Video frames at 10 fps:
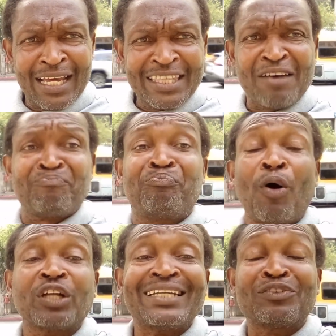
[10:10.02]
They're
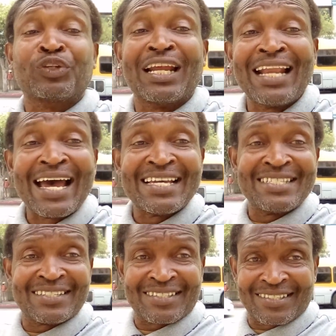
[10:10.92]
bought into the
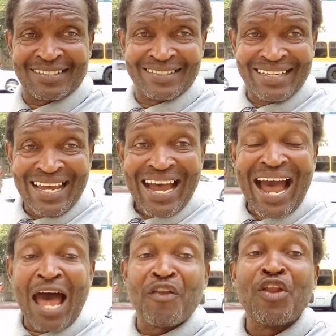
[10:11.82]
lies.
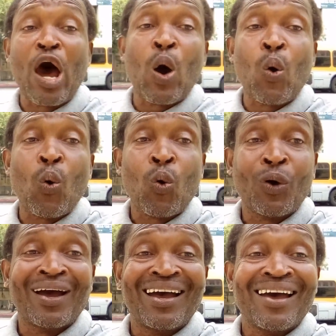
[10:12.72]
And now
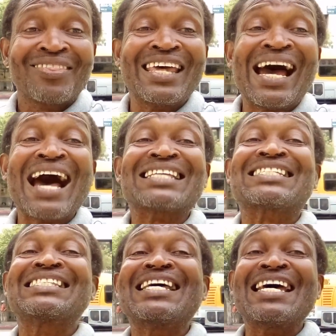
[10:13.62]
they are
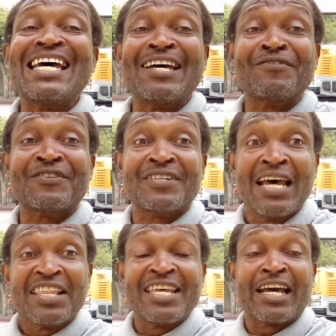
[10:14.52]
slaves.
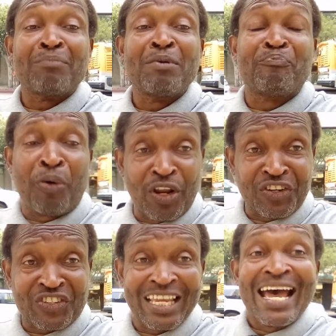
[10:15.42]
They can be
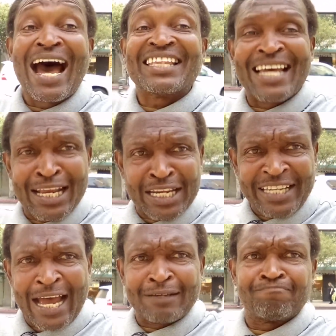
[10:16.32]
punished at any
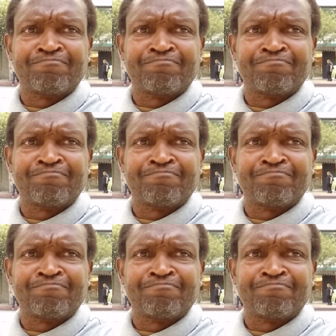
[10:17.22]
time,